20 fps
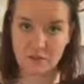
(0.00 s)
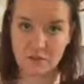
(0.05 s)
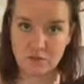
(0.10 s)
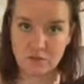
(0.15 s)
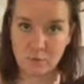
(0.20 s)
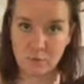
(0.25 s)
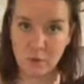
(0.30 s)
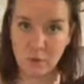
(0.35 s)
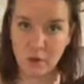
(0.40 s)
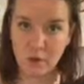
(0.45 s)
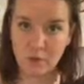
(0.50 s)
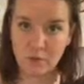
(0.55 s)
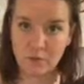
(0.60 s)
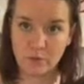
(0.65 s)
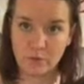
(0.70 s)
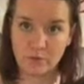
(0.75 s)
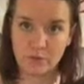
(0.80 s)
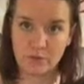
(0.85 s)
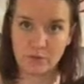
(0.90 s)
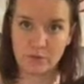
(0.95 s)
use
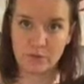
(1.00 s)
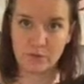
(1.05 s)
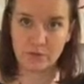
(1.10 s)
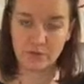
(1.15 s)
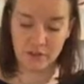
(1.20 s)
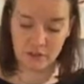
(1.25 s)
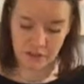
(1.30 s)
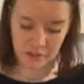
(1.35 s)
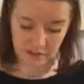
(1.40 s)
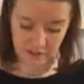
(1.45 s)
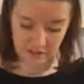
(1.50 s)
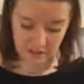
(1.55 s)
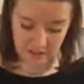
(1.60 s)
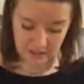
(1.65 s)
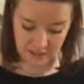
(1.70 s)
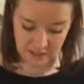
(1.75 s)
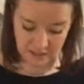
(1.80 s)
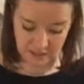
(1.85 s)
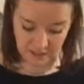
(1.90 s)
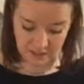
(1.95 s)
polls or anything
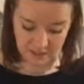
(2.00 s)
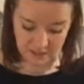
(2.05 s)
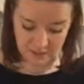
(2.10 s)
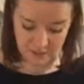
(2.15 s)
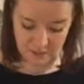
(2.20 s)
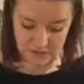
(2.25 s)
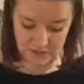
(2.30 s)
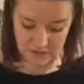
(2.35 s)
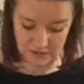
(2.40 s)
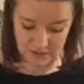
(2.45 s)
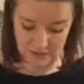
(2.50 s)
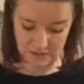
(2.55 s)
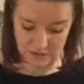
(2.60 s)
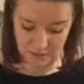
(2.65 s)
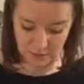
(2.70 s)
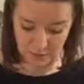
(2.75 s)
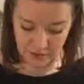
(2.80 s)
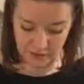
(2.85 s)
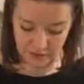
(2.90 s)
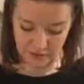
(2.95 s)
like that. So I started to
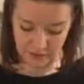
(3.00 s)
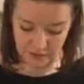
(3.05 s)
play